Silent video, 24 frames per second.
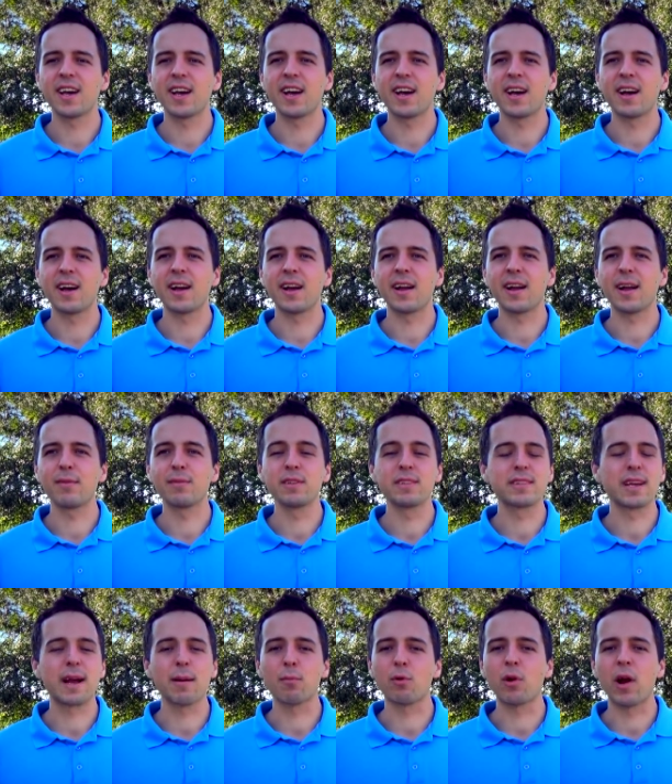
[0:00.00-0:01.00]
uh, every
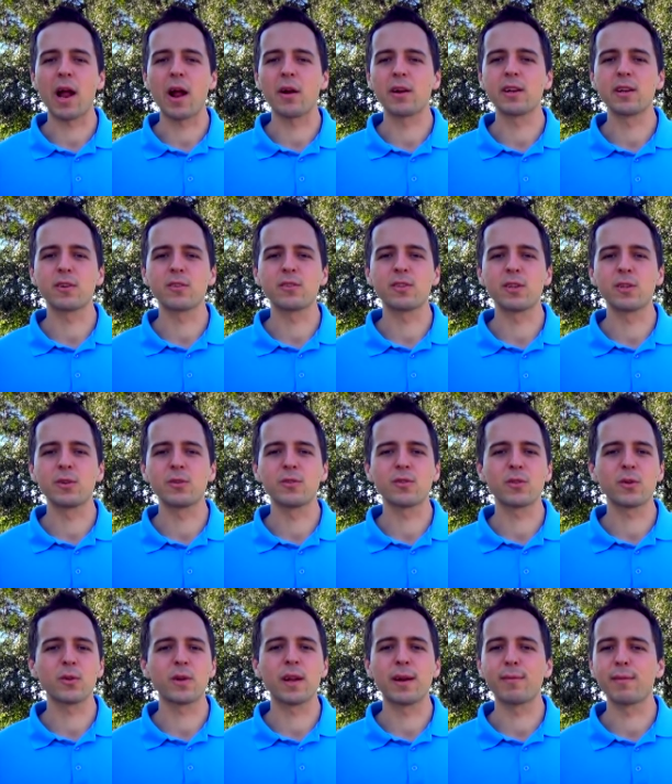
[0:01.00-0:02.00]
time we're out here too,
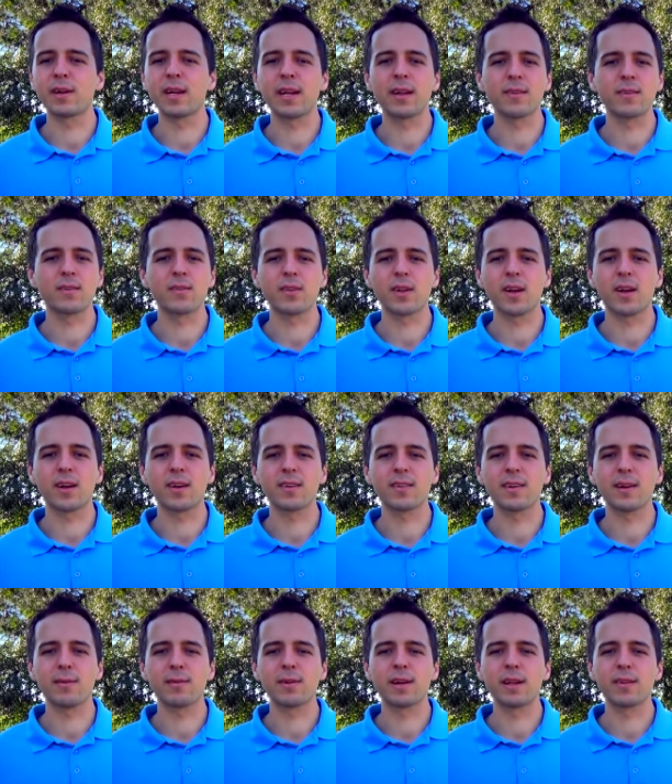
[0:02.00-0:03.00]
so it never gets
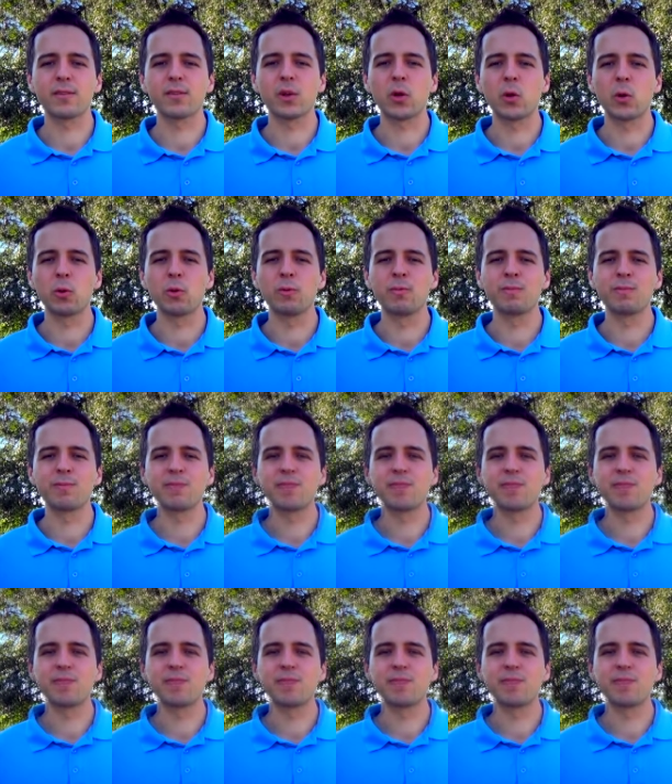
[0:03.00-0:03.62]
never gets old.